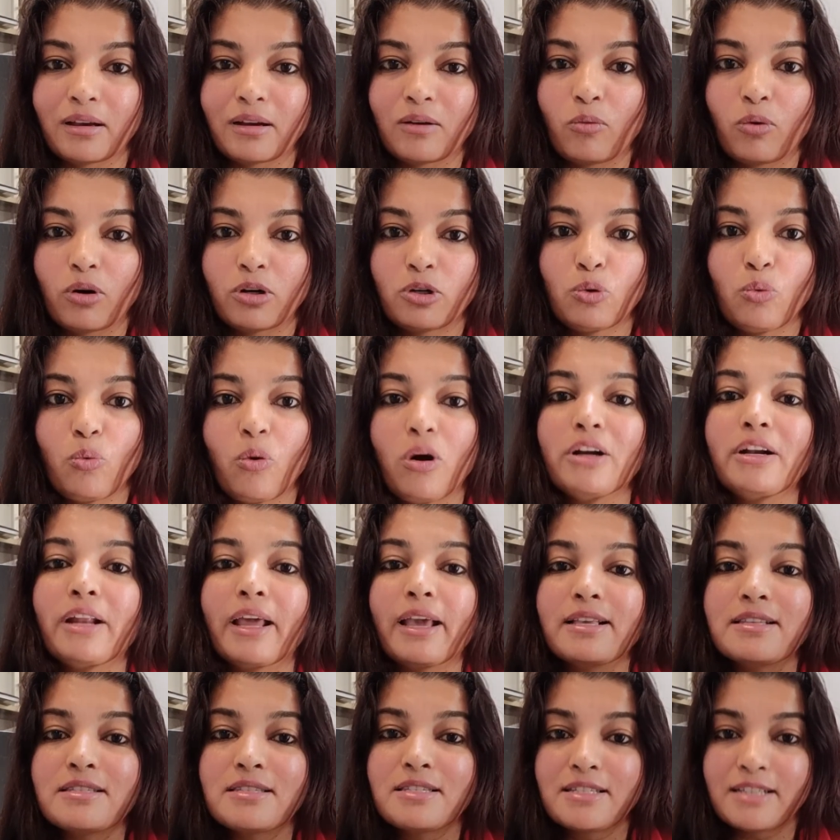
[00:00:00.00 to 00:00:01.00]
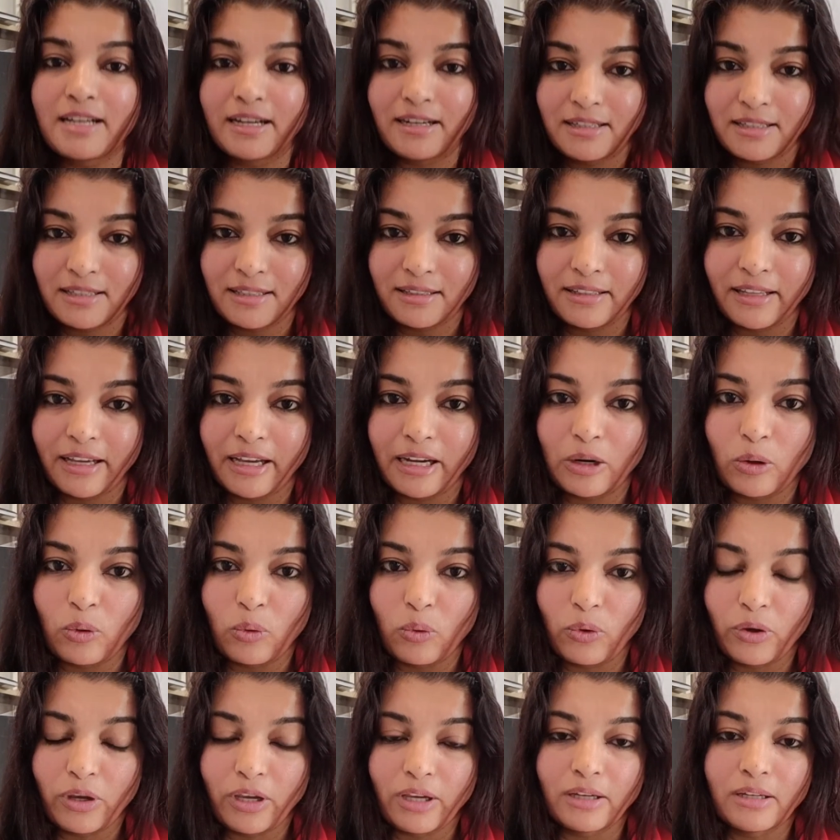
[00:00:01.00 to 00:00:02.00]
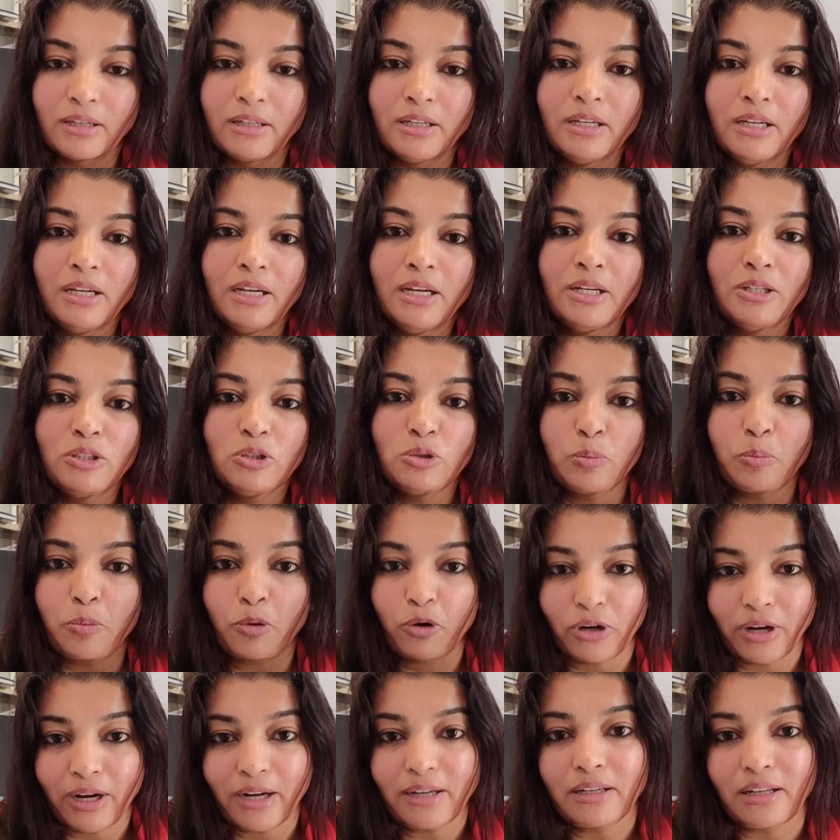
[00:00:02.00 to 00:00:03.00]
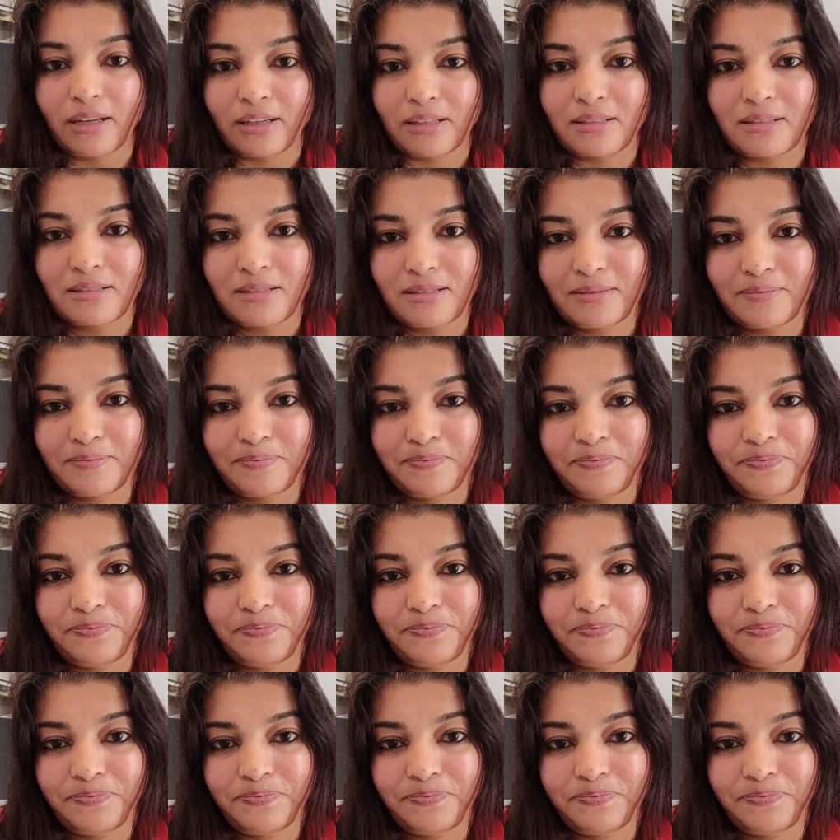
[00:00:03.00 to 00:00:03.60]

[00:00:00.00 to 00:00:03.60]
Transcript: to what extent they are going to protect us.